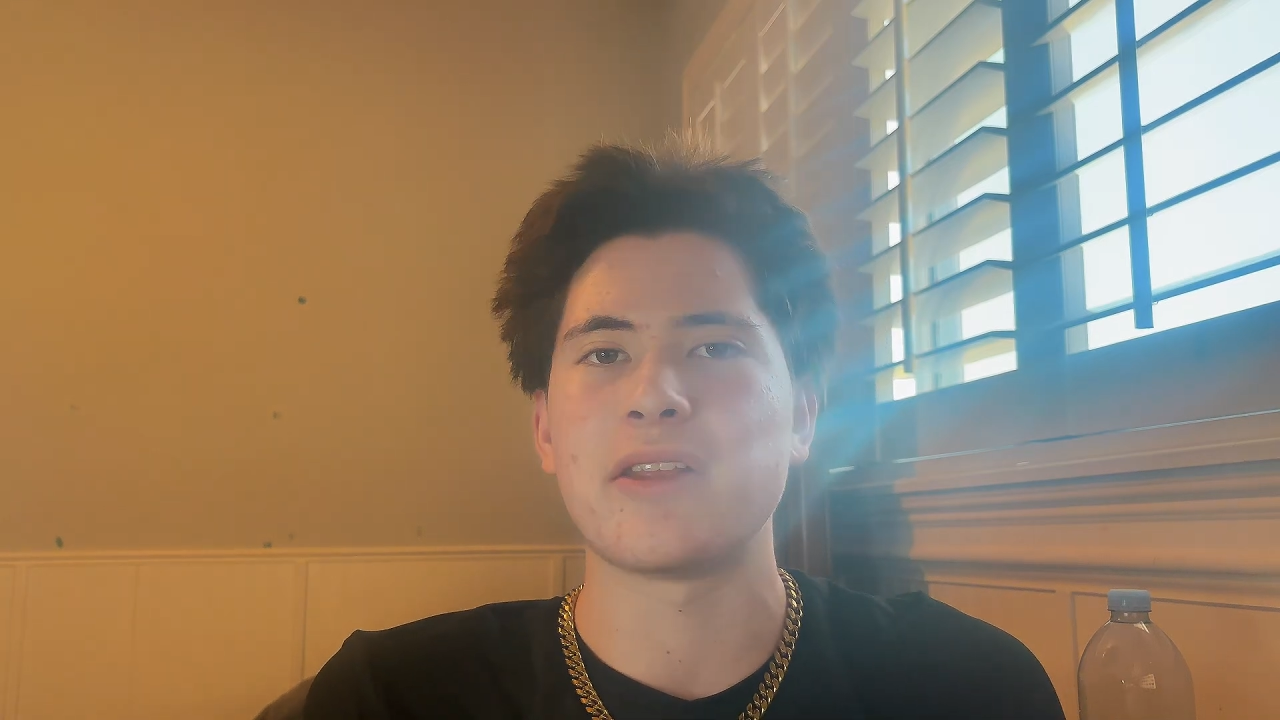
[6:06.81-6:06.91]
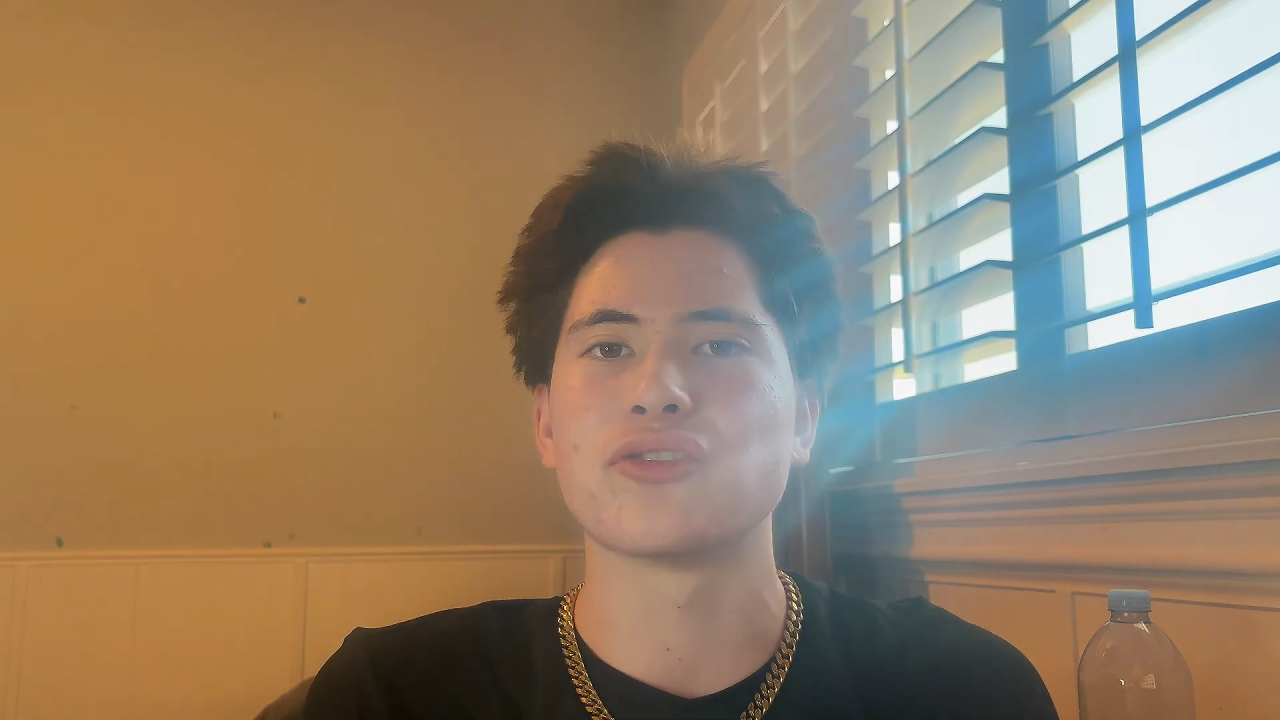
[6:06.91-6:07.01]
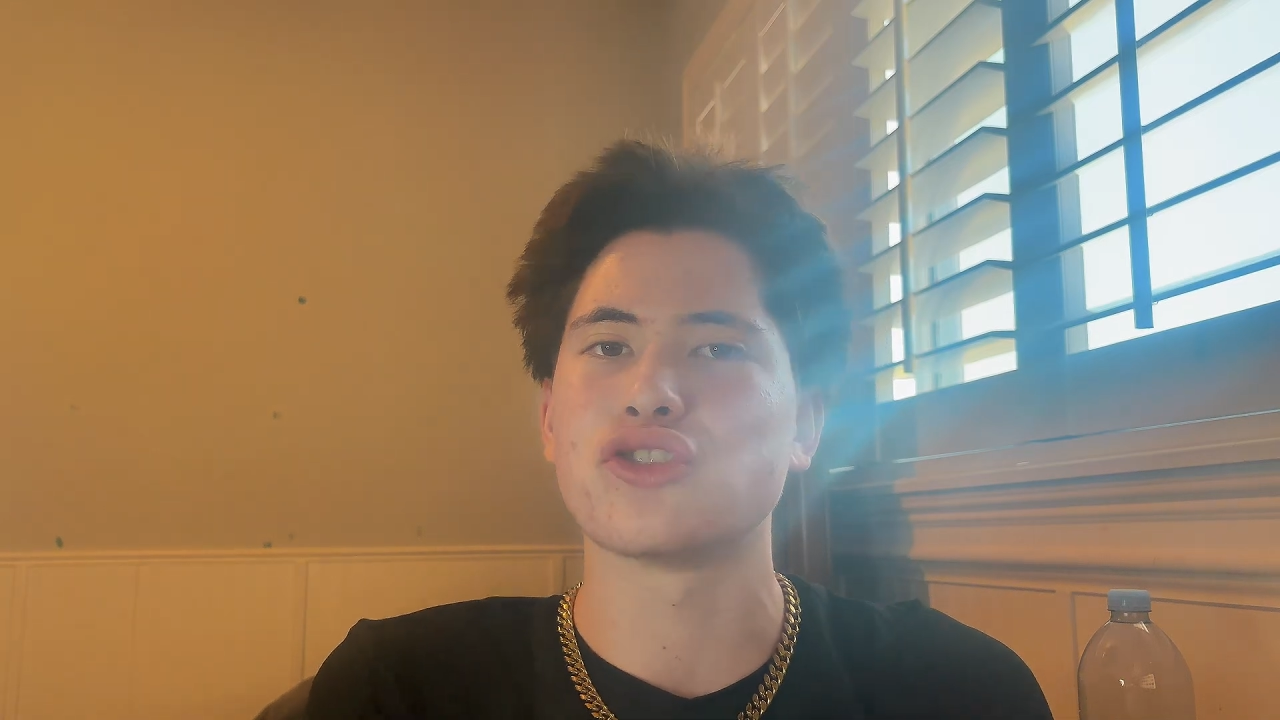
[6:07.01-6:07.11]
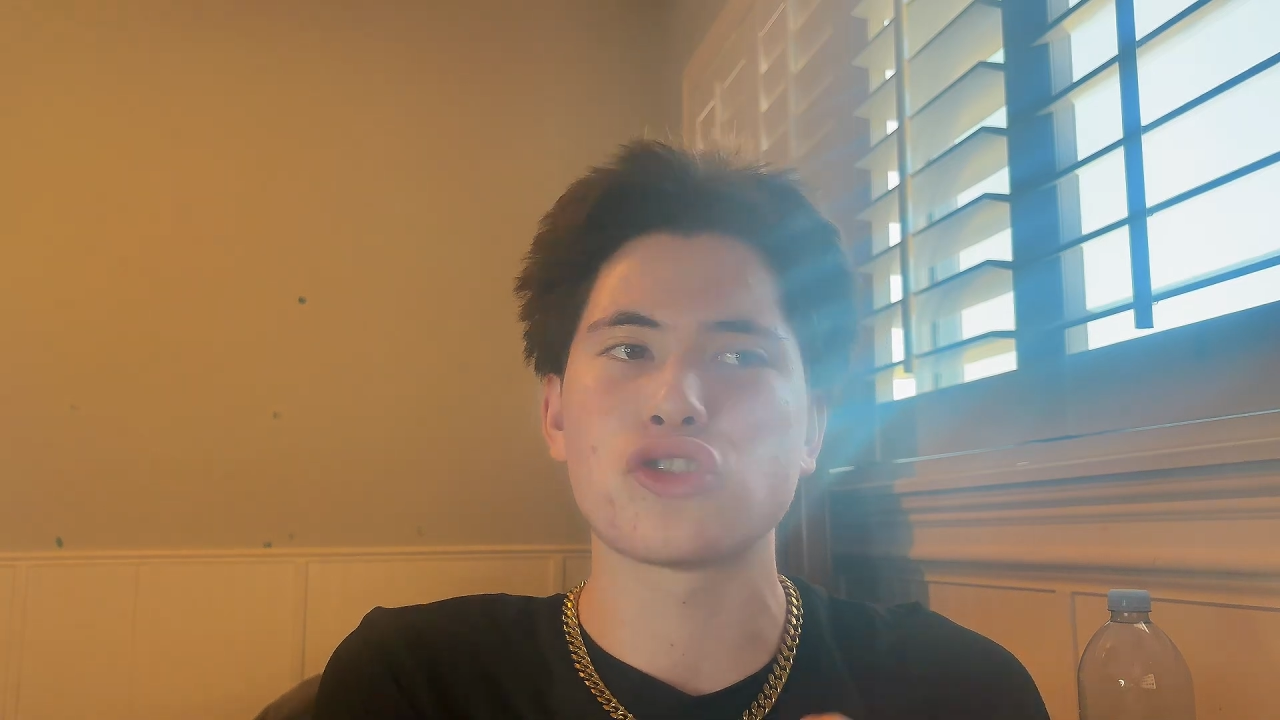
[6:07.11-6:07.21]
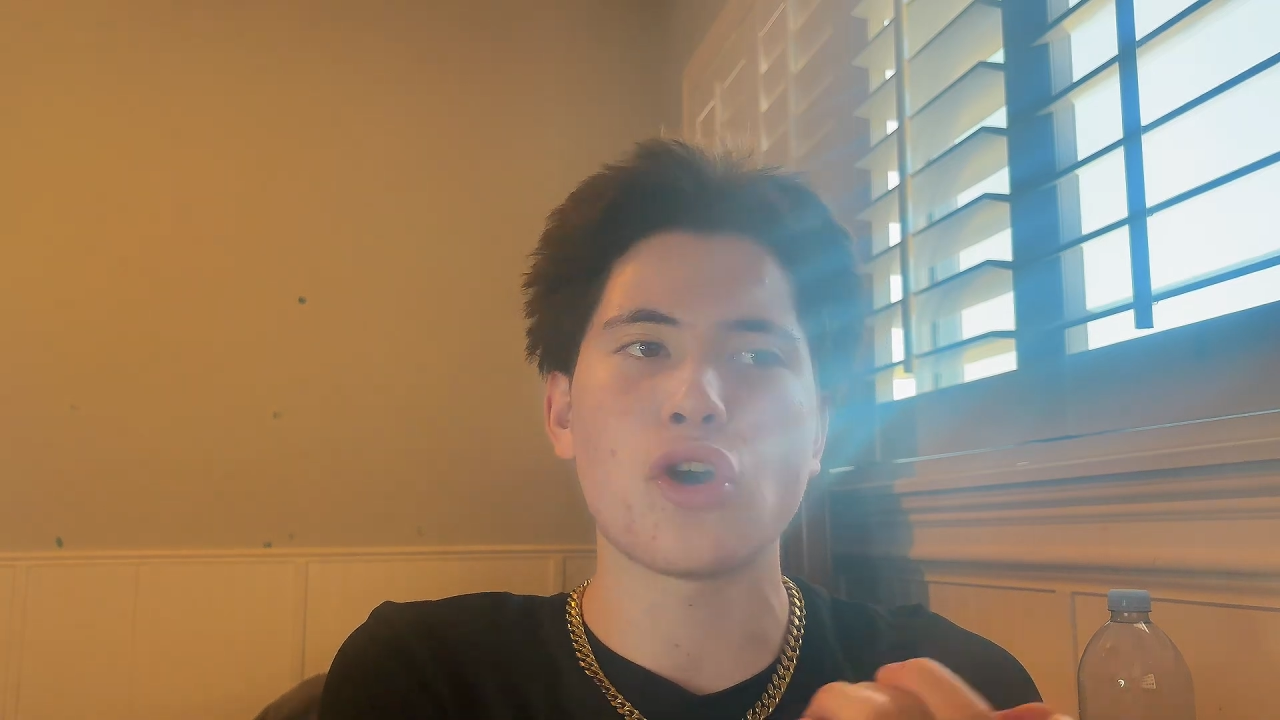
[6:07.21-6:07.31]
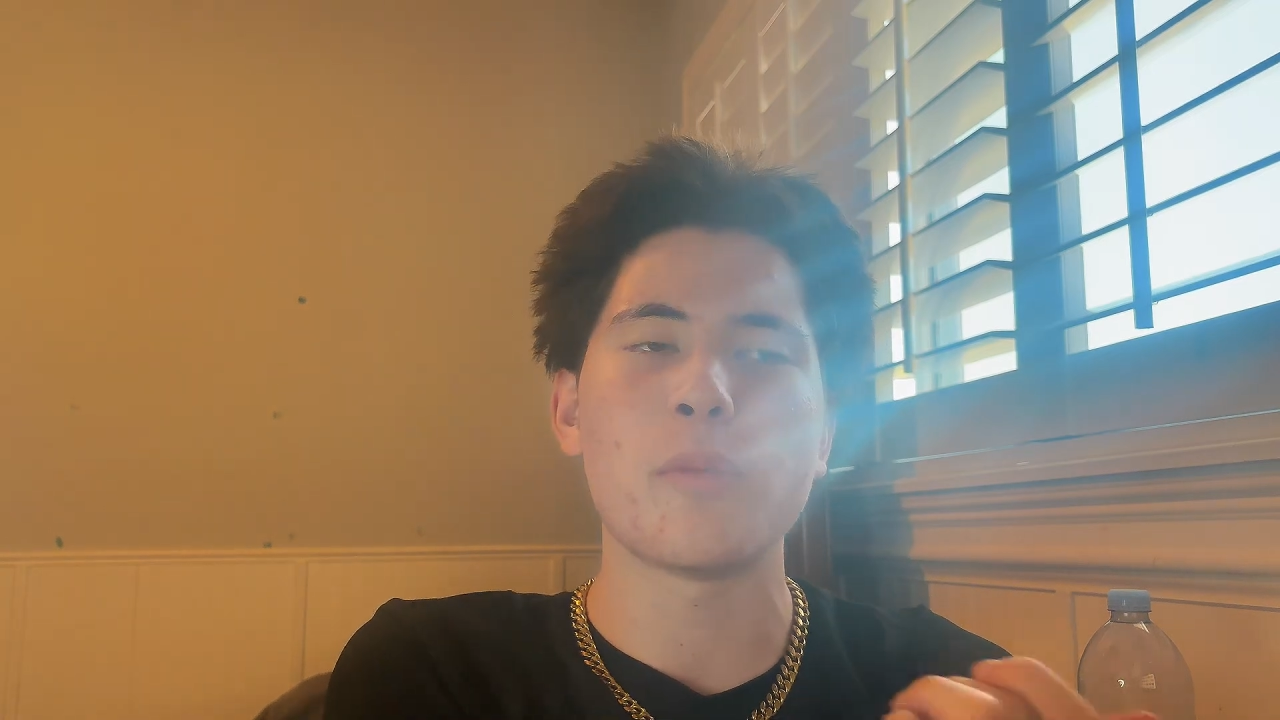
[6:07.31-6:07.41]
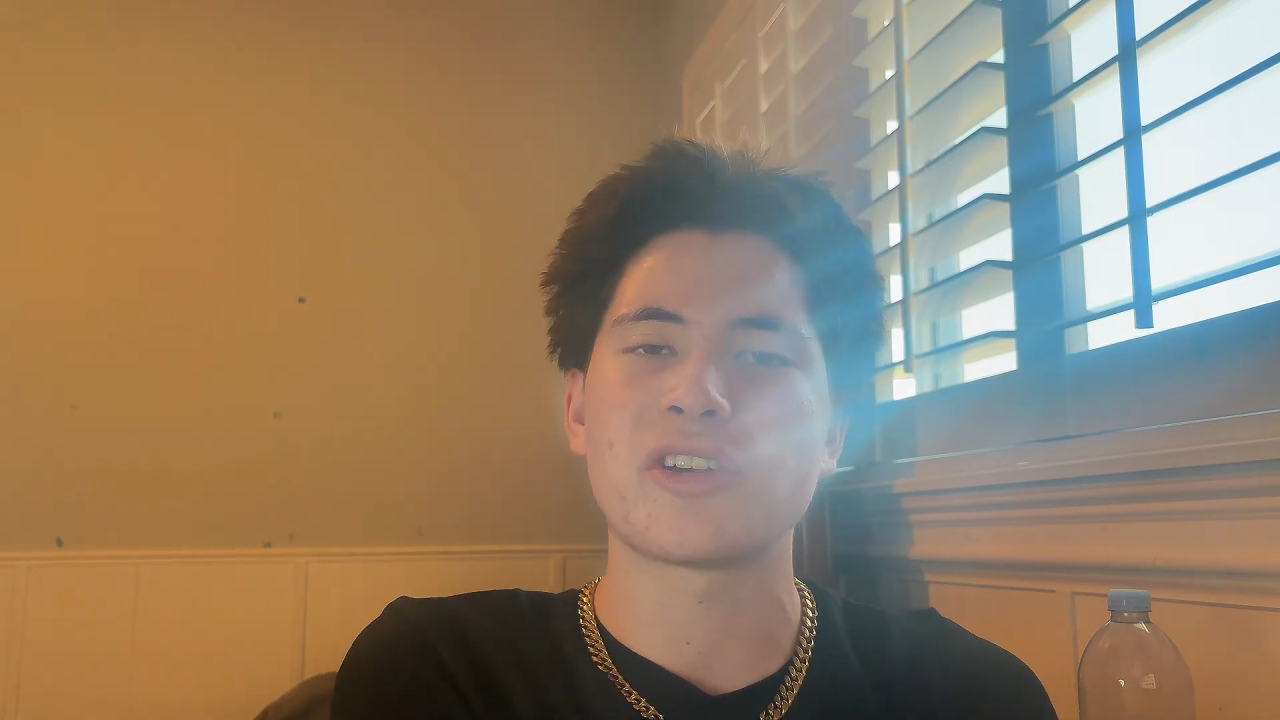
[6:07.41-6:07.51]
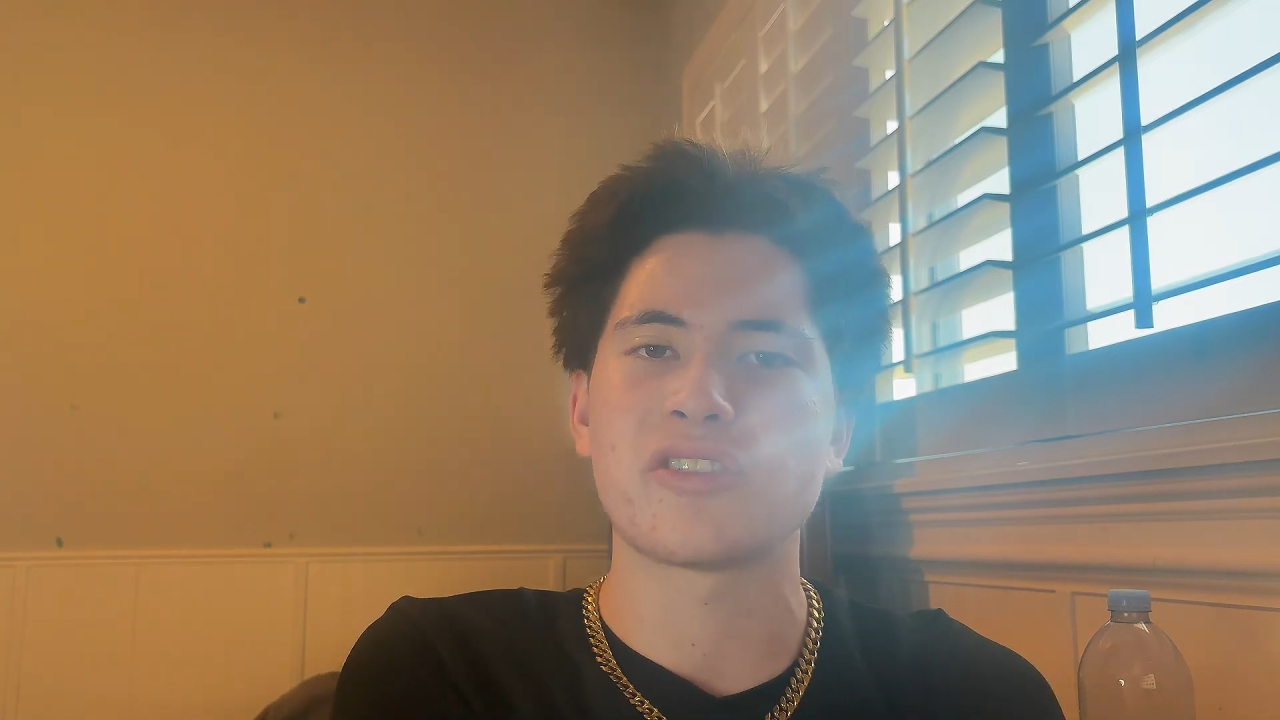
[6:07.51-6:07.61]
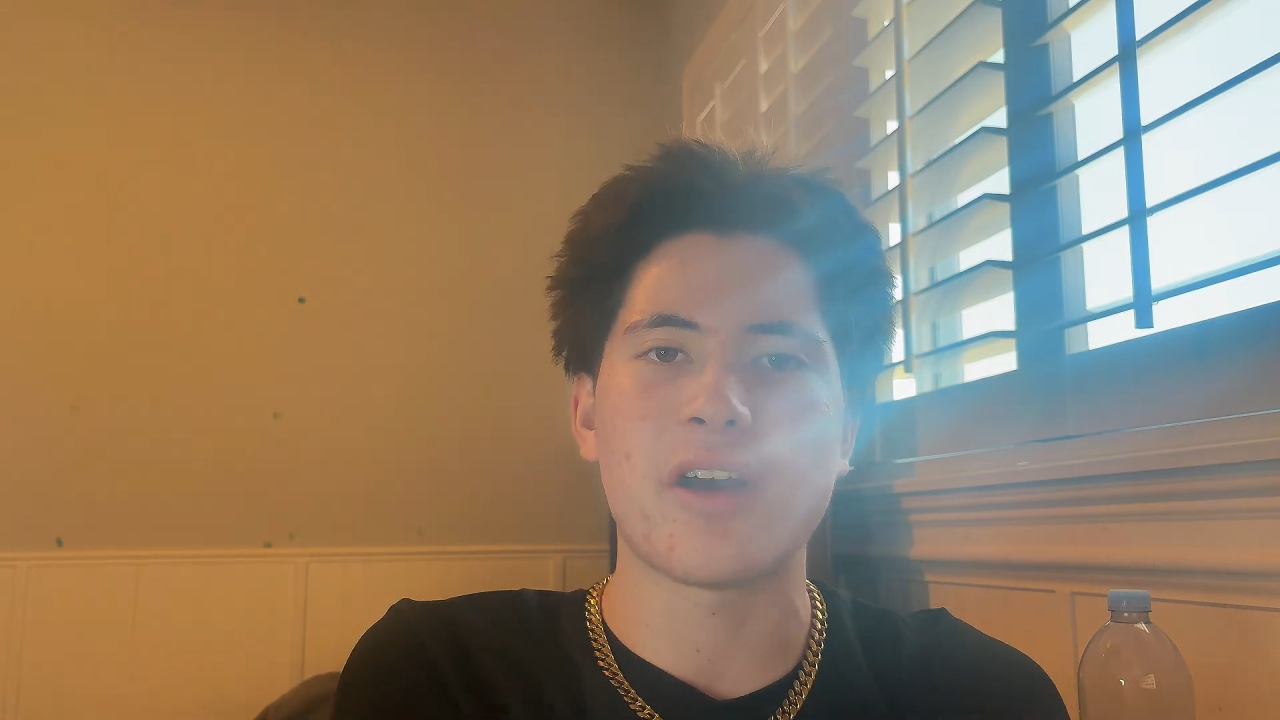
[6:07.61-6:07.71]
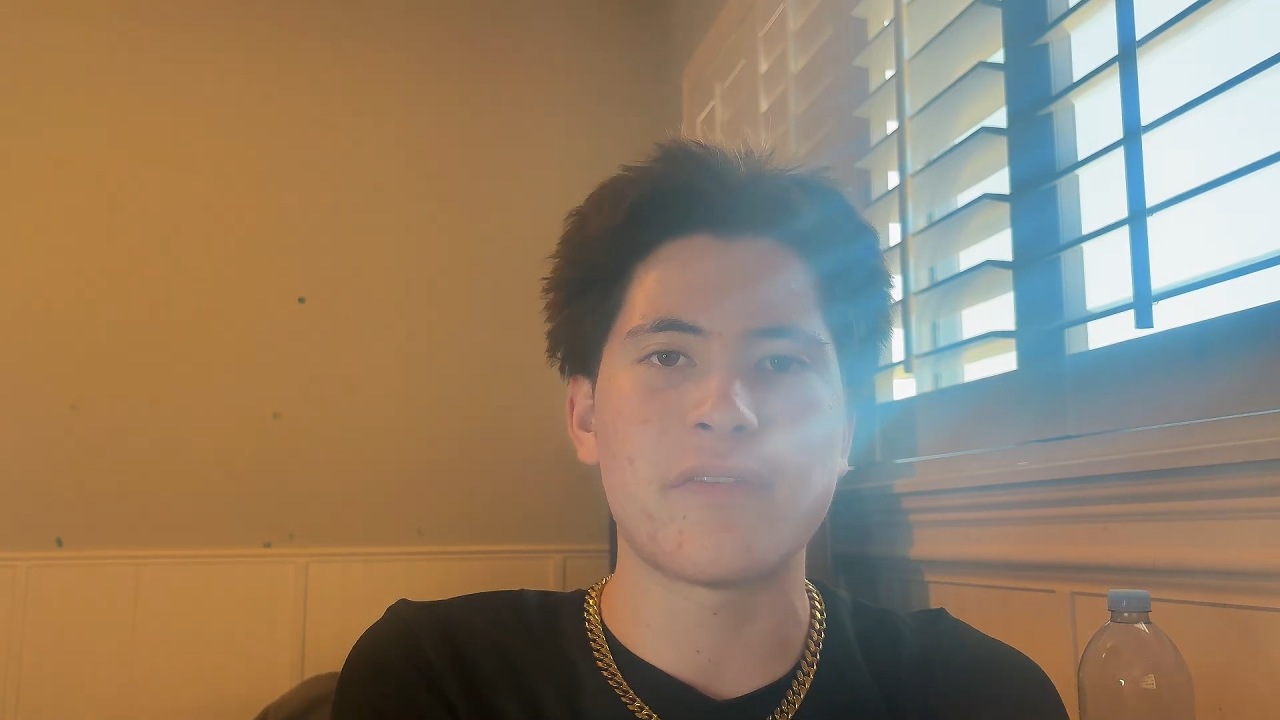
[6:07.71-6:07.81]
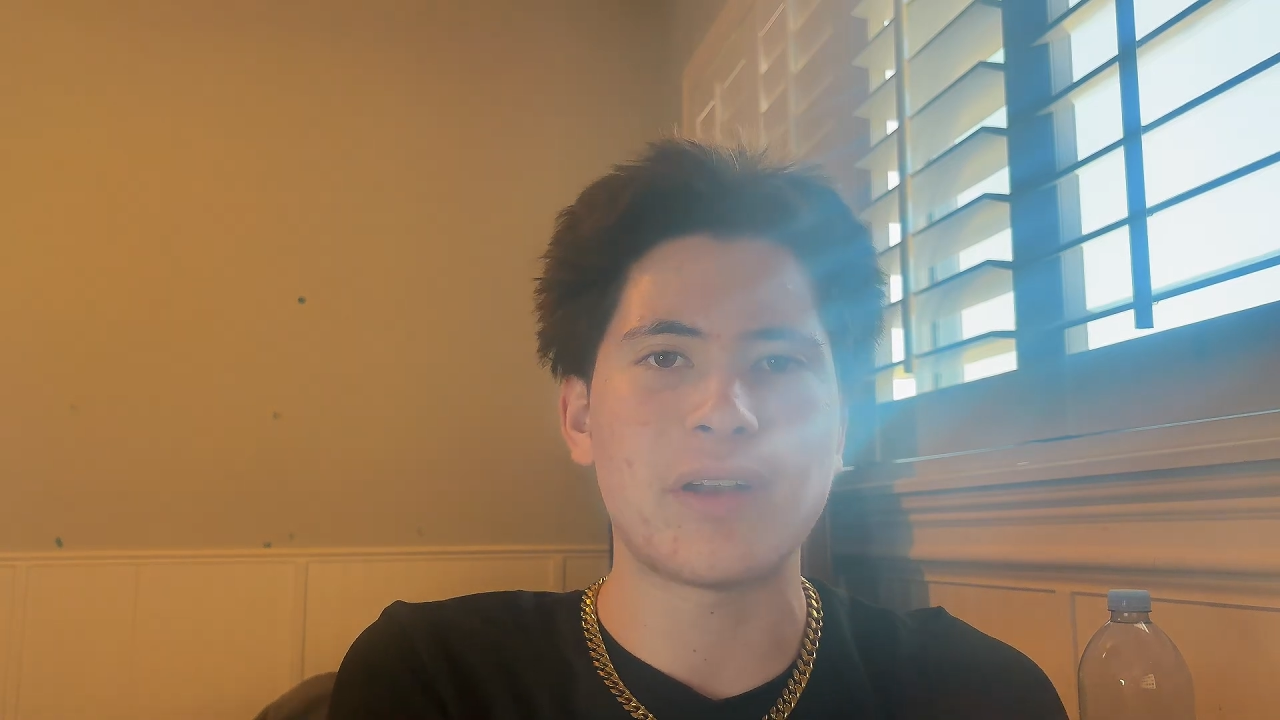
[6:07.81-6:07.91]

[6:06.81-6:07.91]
and there's so much stuff,